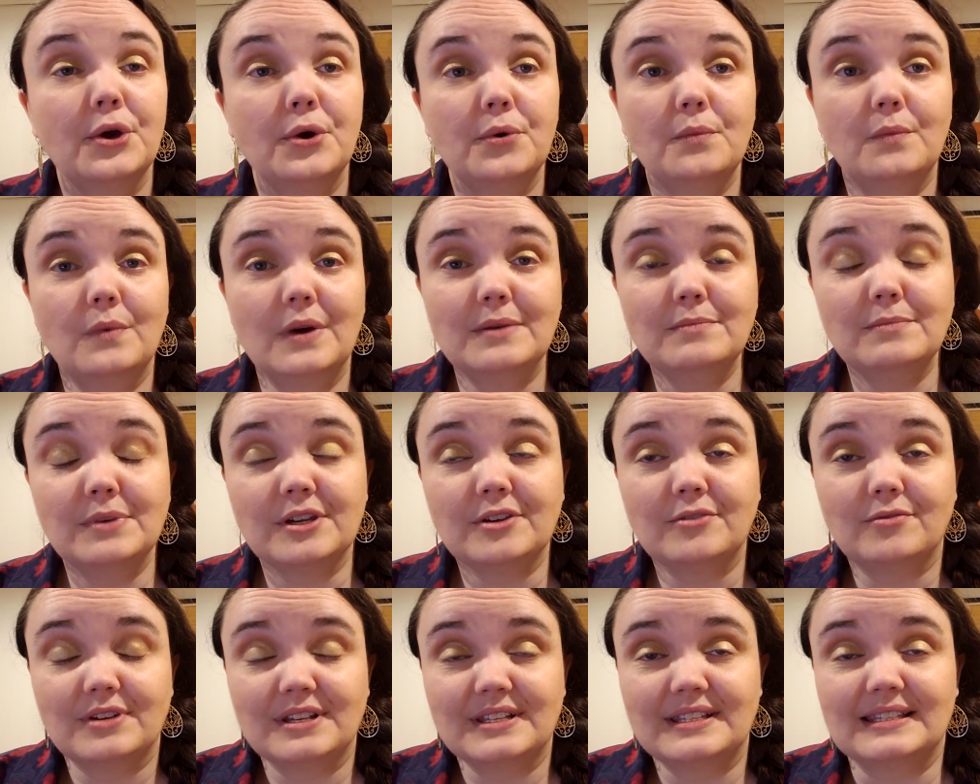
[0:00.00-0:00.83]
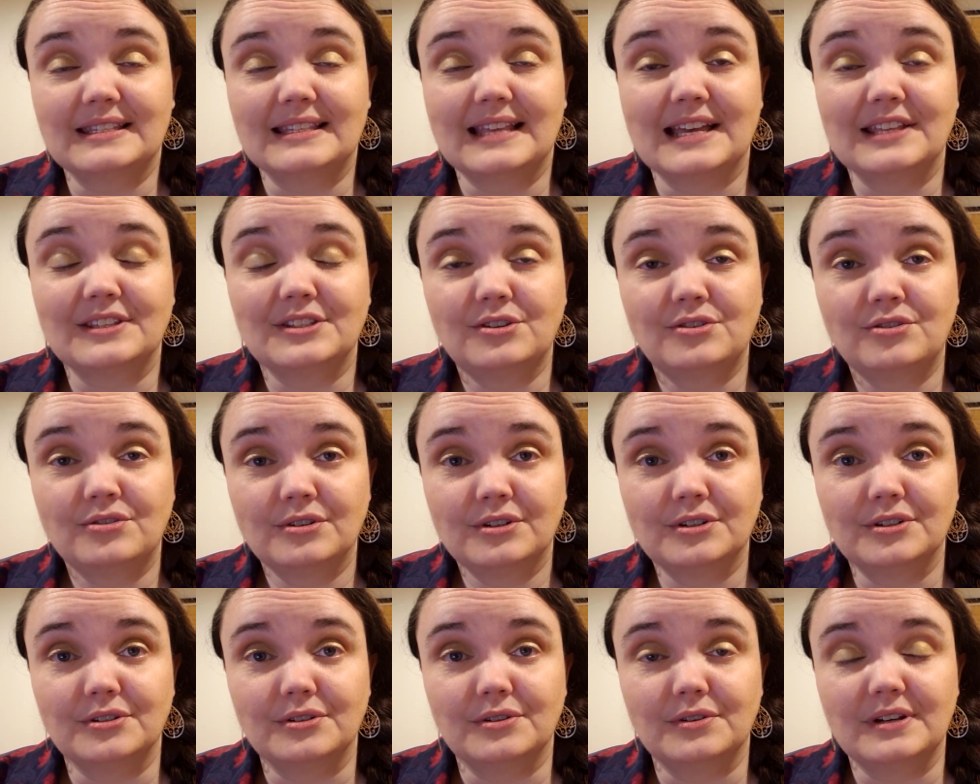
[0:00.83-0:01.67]
One big reason that's
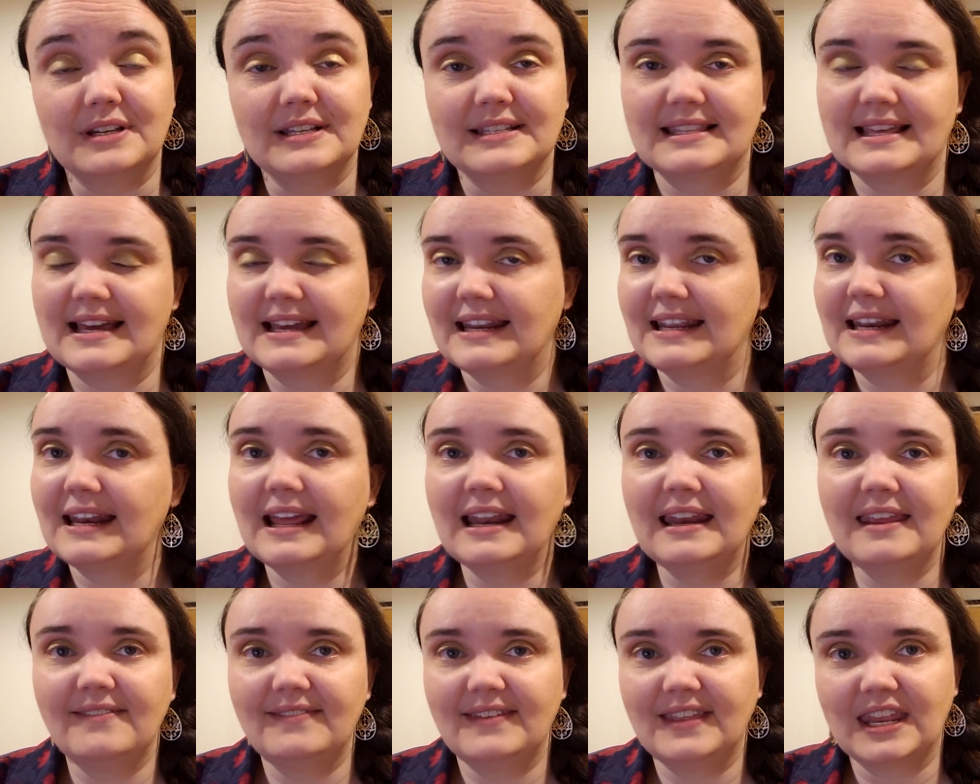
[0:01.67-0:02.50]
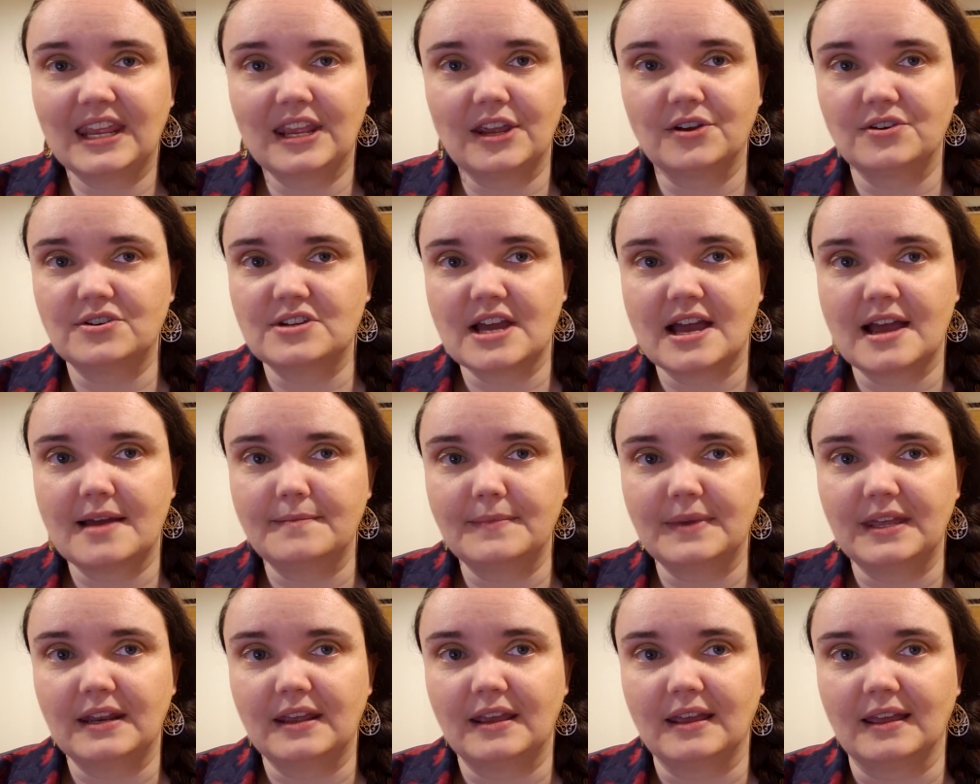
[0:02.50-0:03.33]
true is that in any video chat
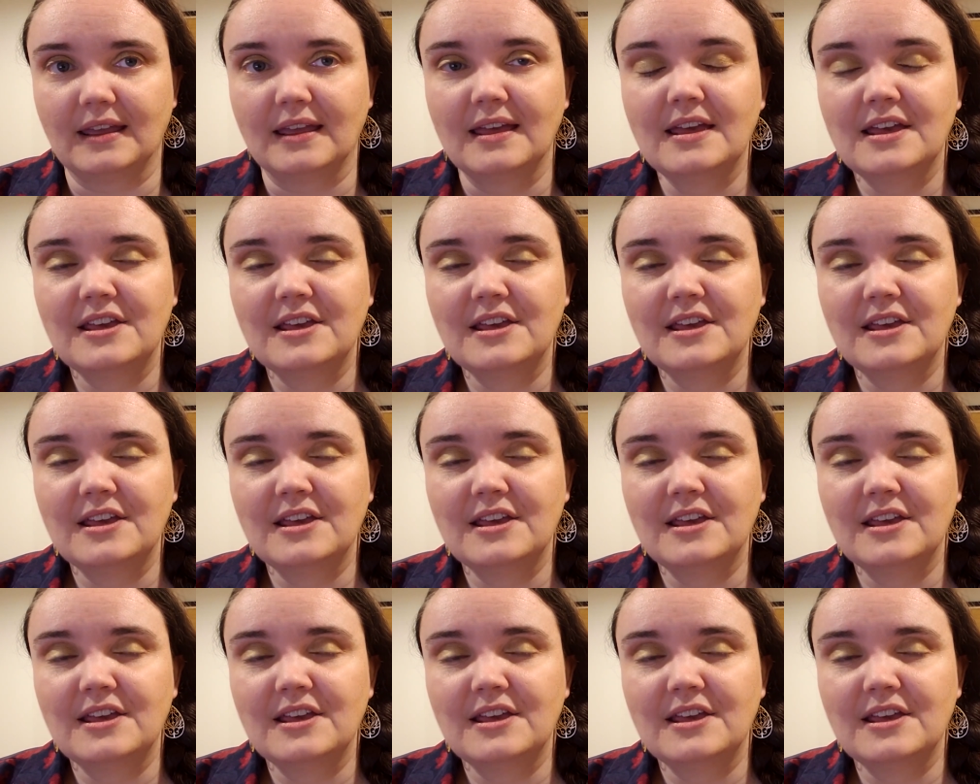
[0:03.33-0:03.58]
meeting,